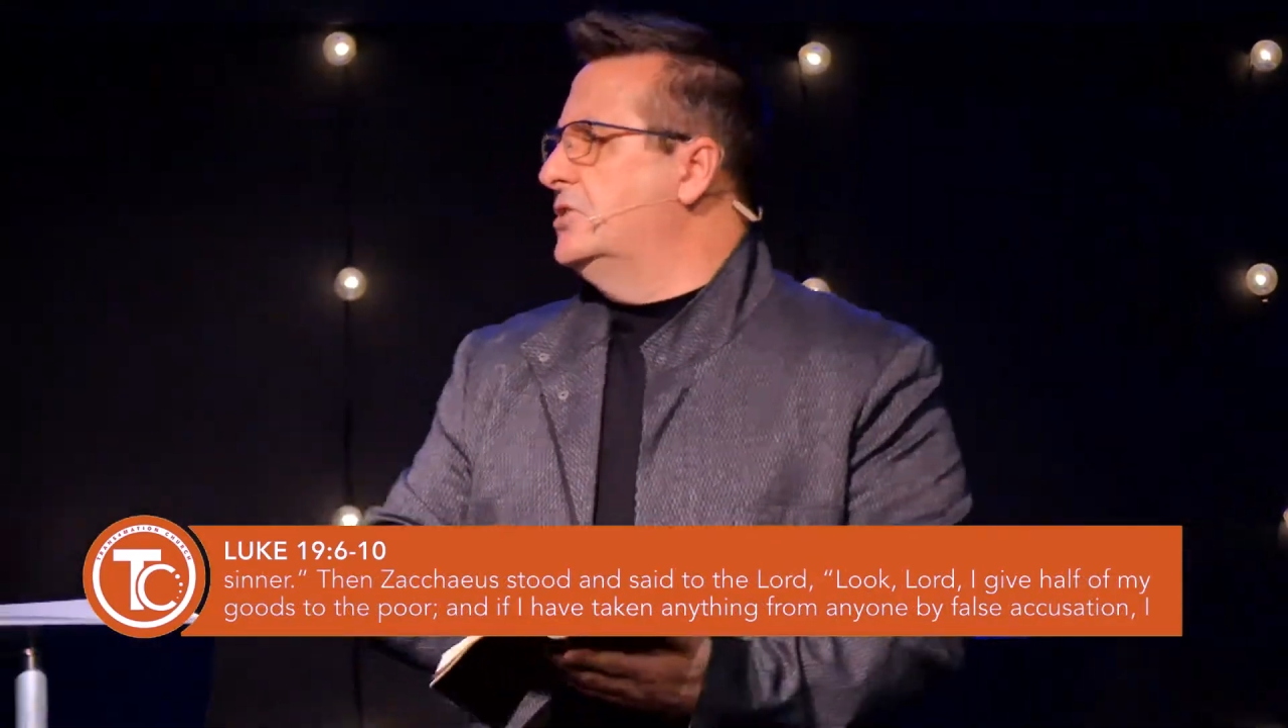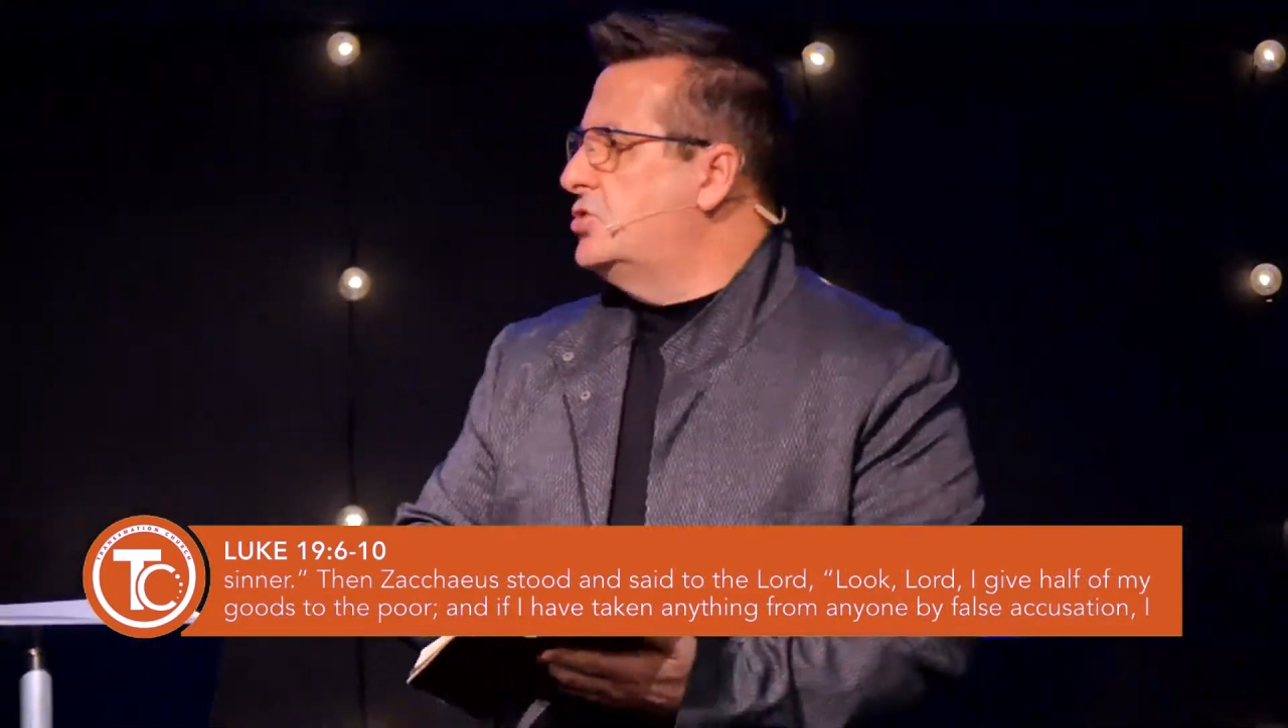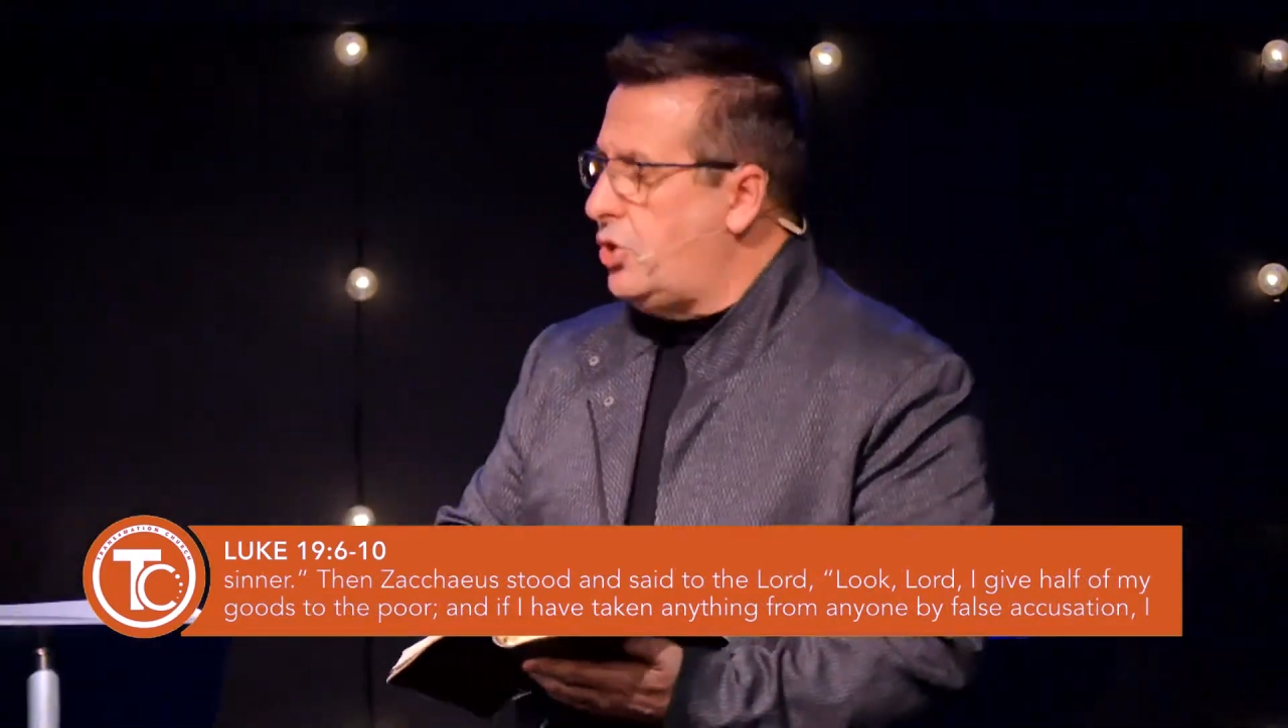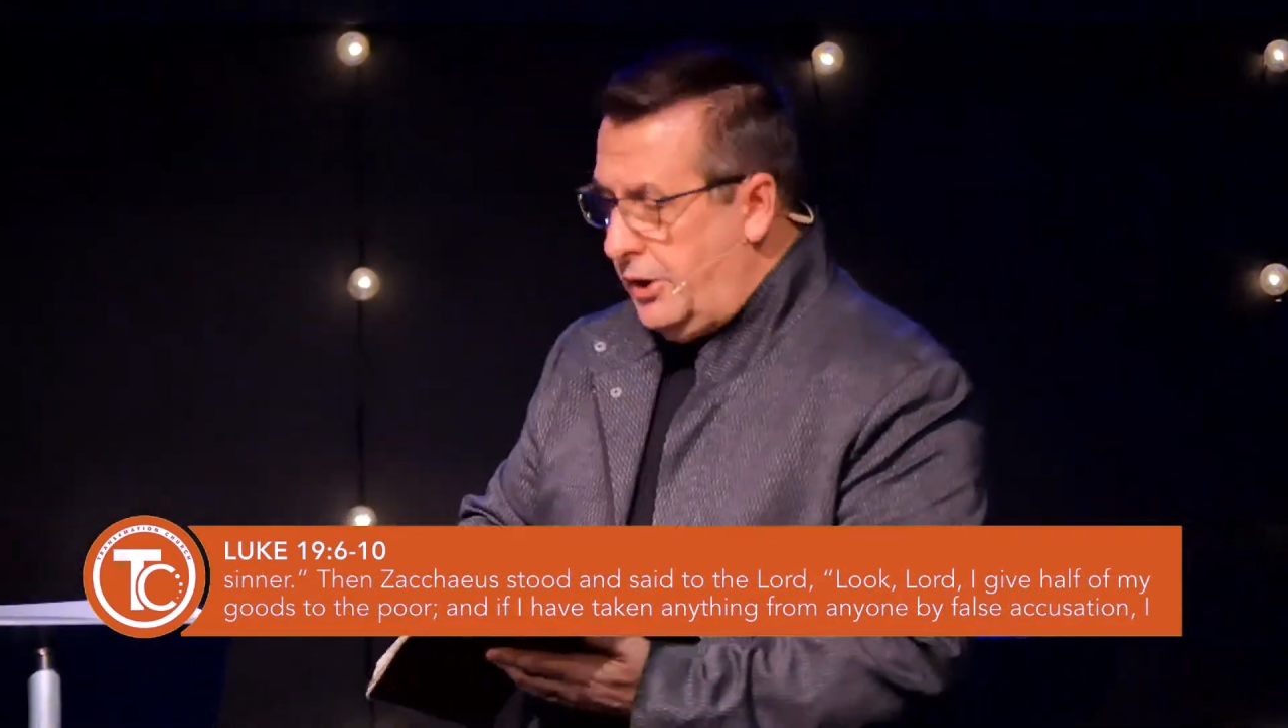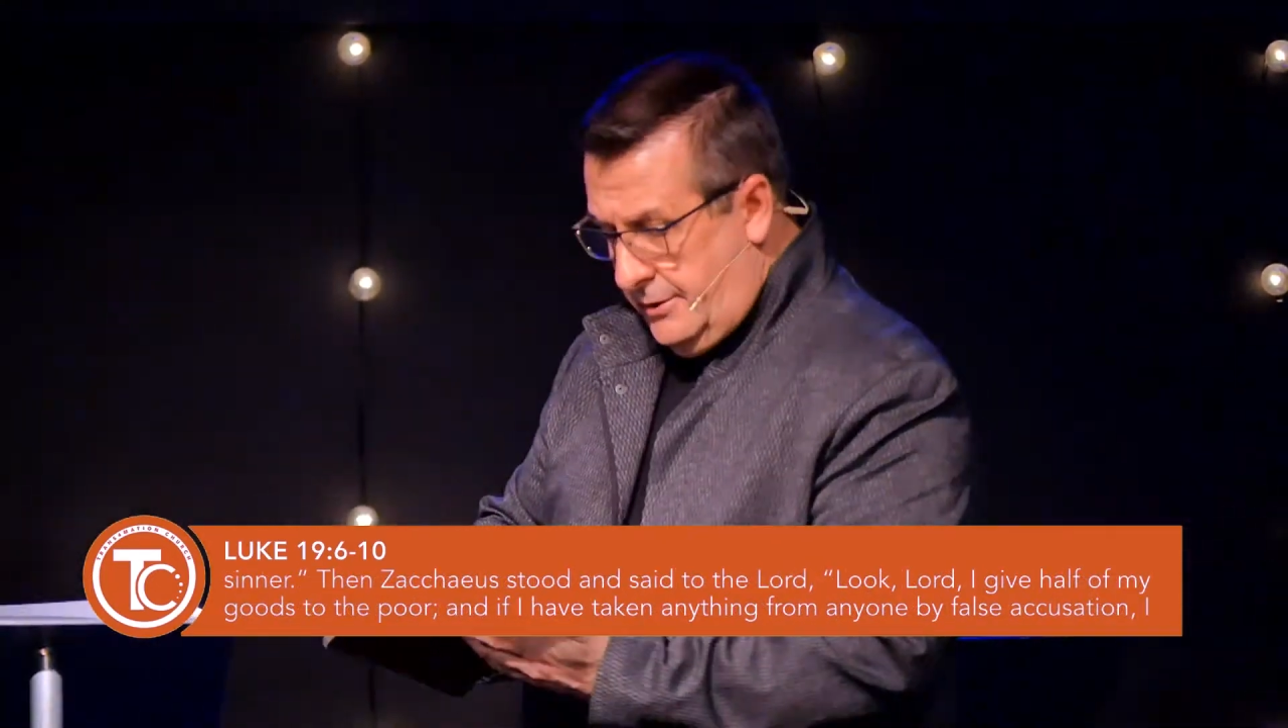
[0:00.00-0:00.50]

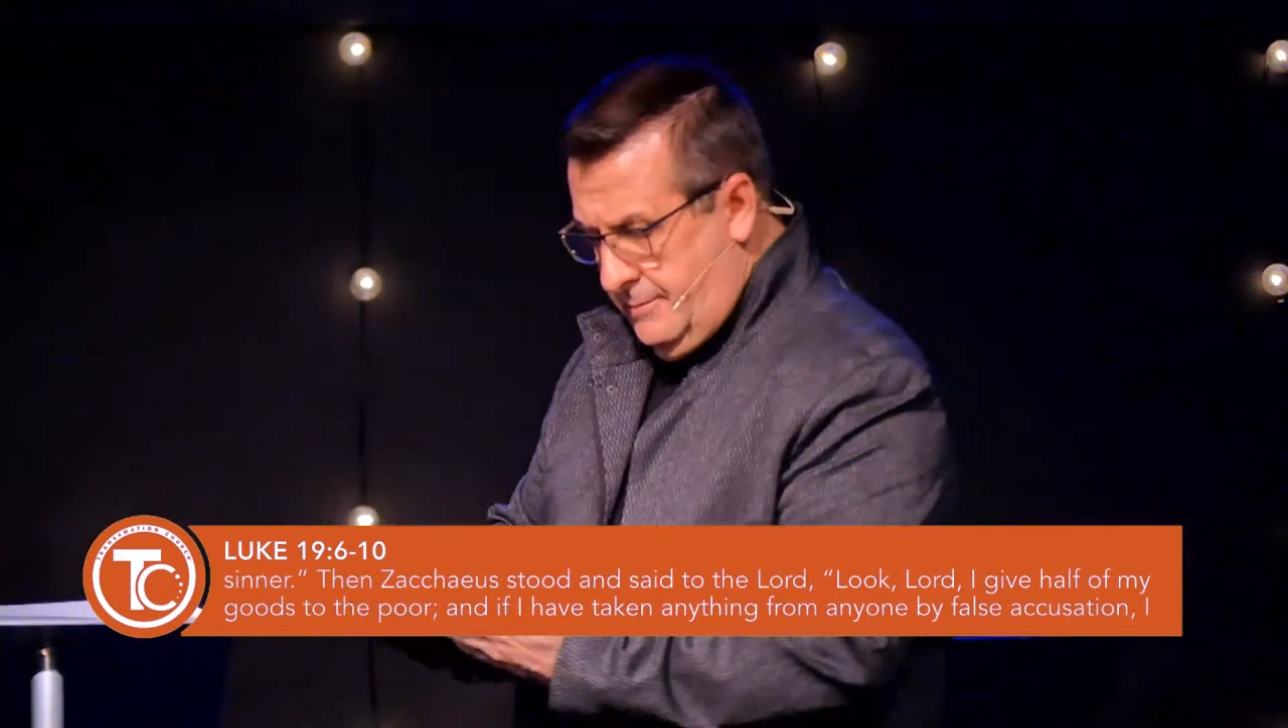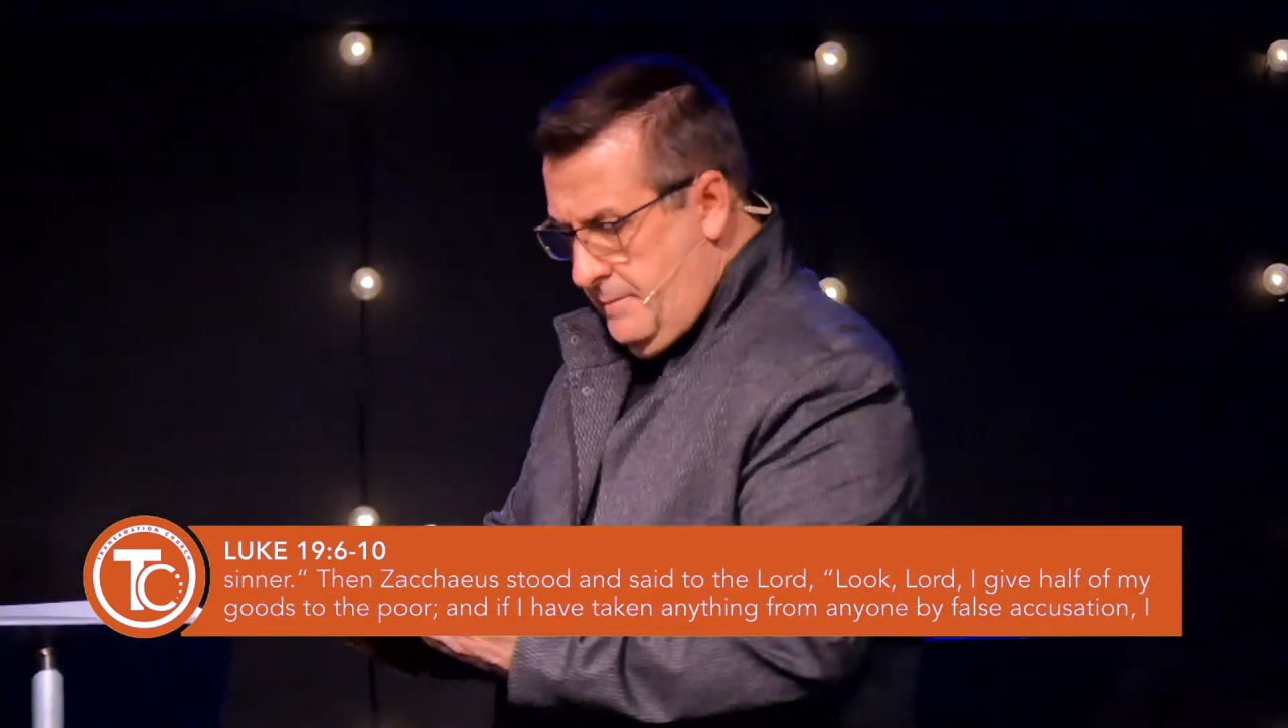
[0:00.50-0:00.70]
stood